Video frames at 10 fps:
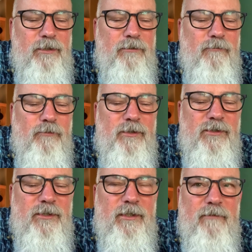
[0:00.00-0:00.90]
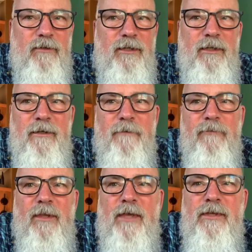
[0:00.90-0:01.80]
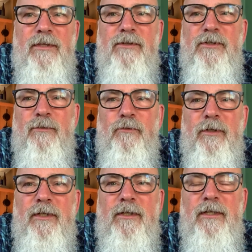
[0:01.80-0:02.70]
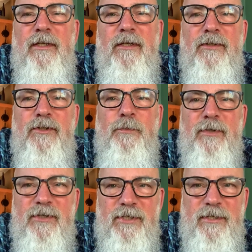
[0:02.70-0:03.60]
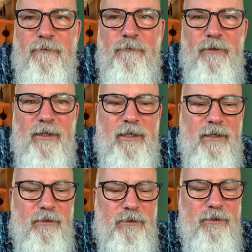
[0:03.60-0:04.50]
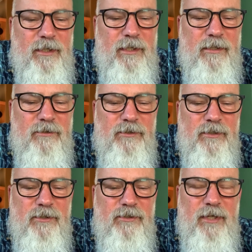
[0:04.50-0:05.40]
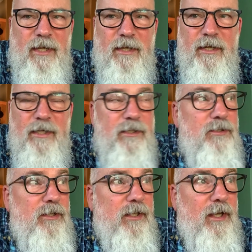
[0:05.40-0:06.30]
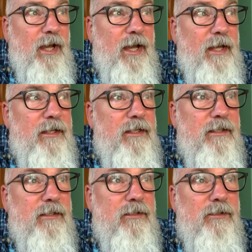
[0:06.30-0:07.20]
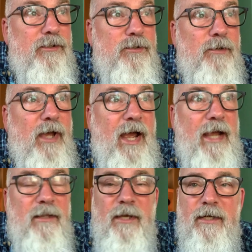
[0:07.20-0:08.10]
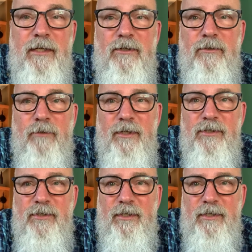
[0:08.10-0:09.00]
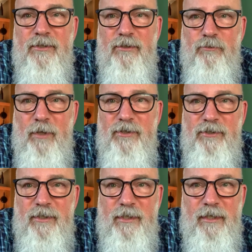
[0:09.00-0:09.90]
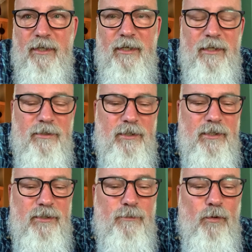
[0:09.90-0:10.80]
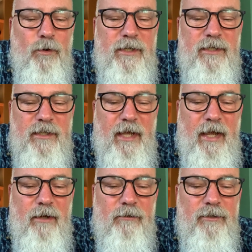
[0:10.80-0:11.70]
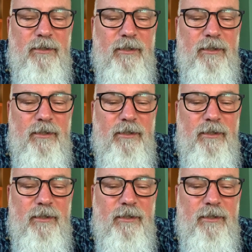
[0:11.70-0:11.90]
you've received. I think there's some really specific things in this day and age that God is highlighting to us, that he's addressing, that he's pointing out